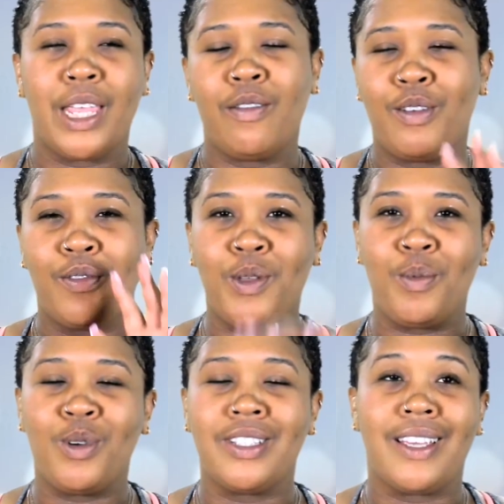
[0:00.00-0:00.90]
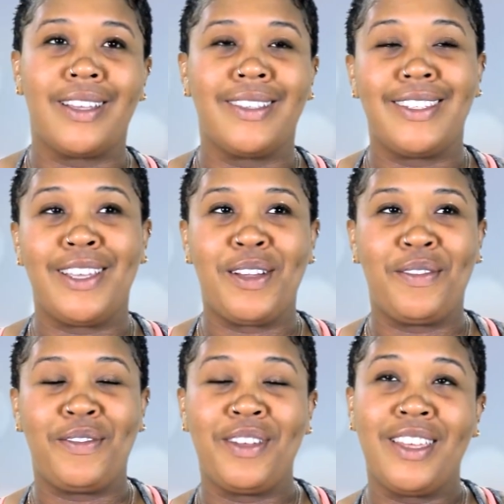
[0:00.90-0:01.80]
Give it a few more seconds, see how
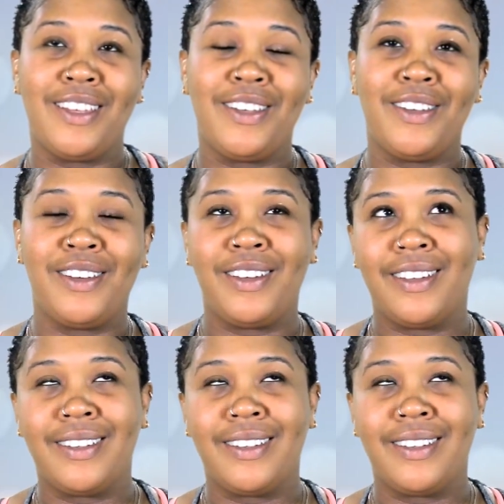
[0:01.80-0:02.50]
I feel.